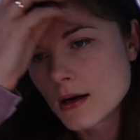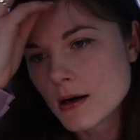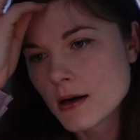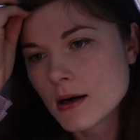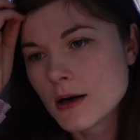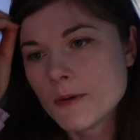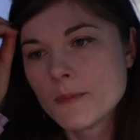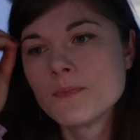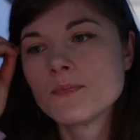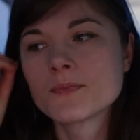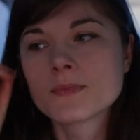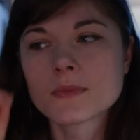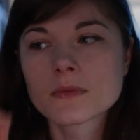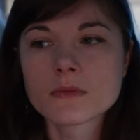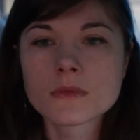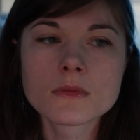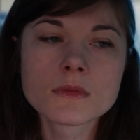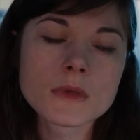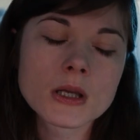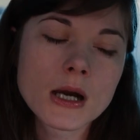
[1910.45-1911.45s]
I
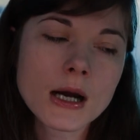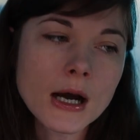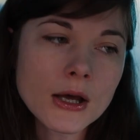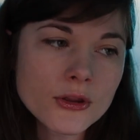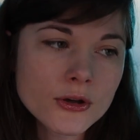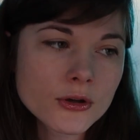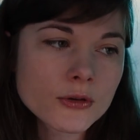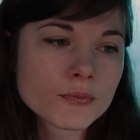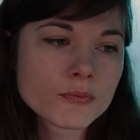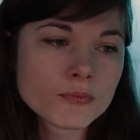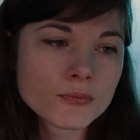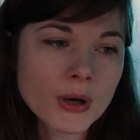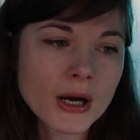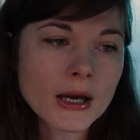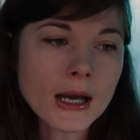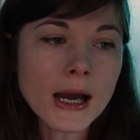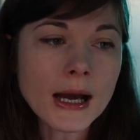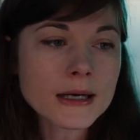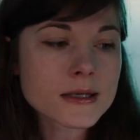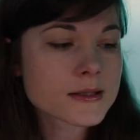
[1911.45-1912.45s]

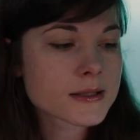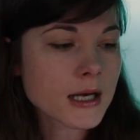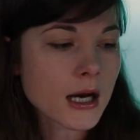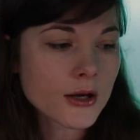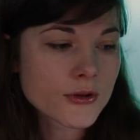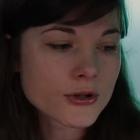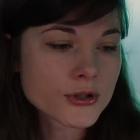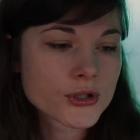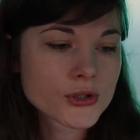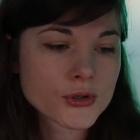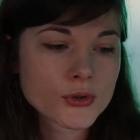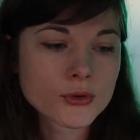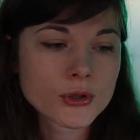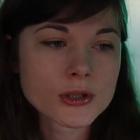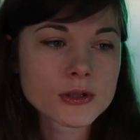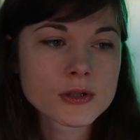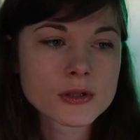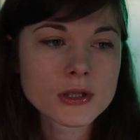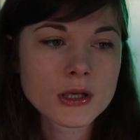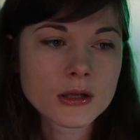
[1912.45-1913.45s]
asked other
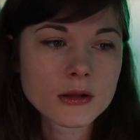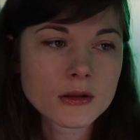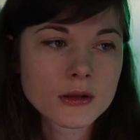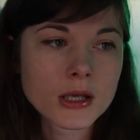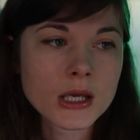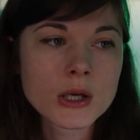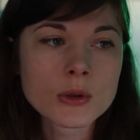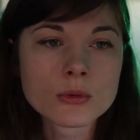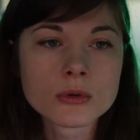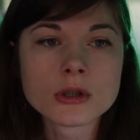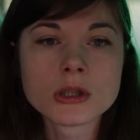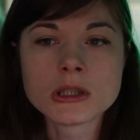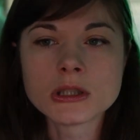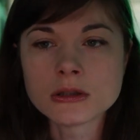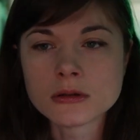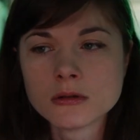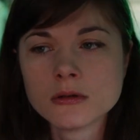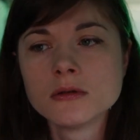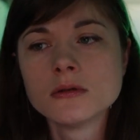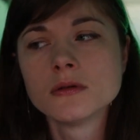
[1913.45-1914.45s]
students and they
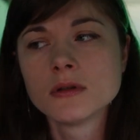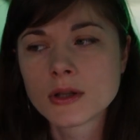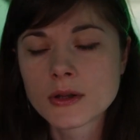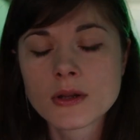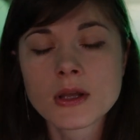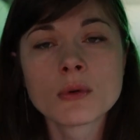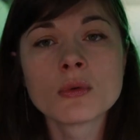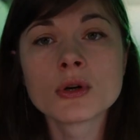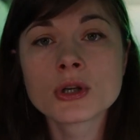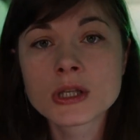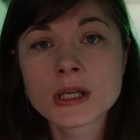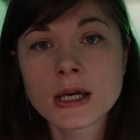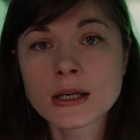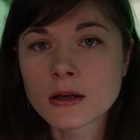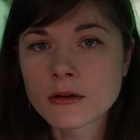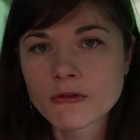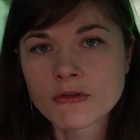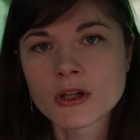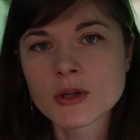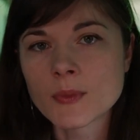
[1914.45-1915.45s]
were
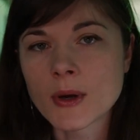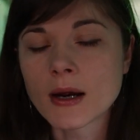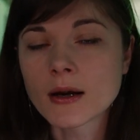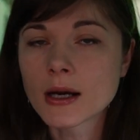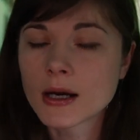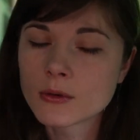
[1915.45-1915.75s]
getting feedback.